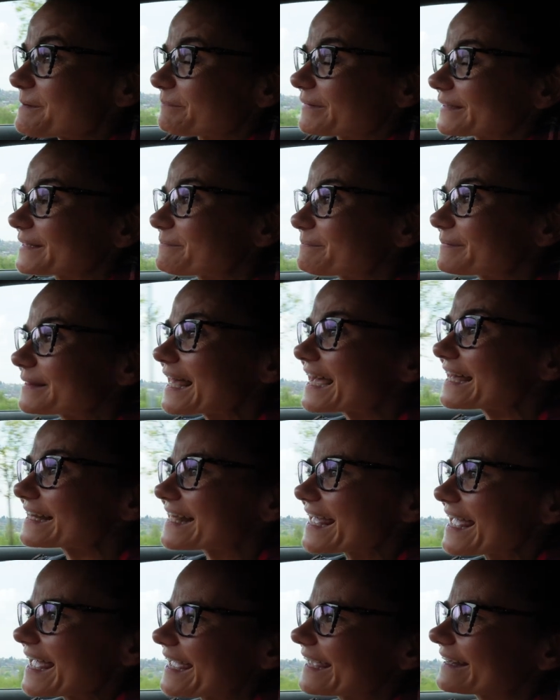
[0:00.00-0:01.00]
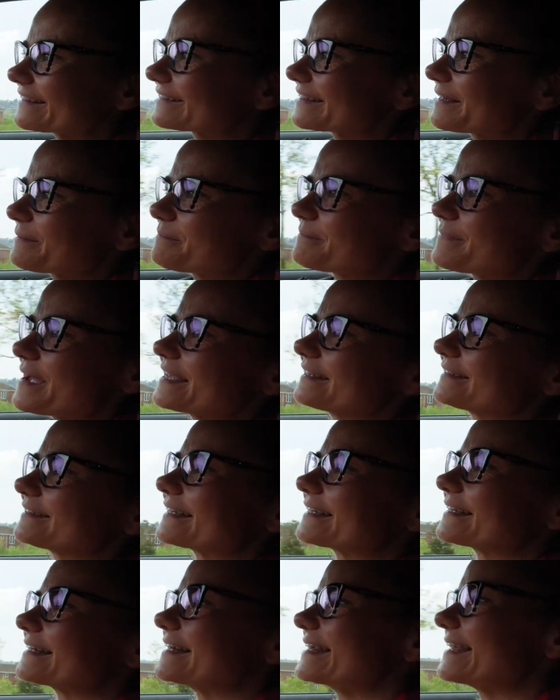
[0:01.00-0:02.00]
But the plan is
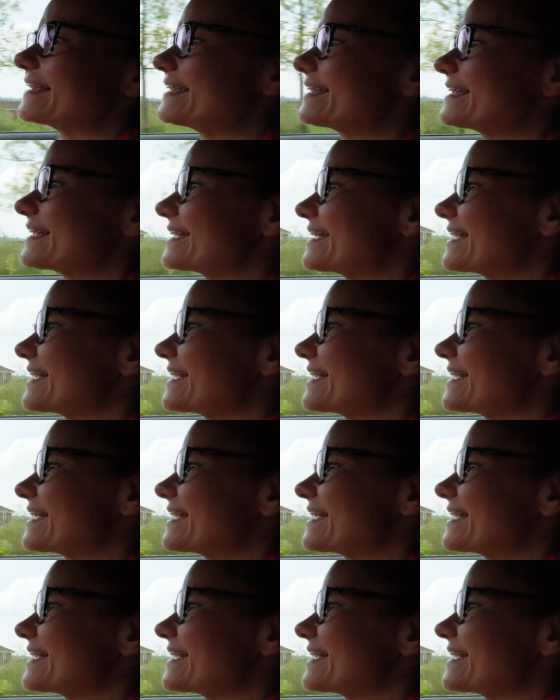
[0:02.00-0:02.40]
basically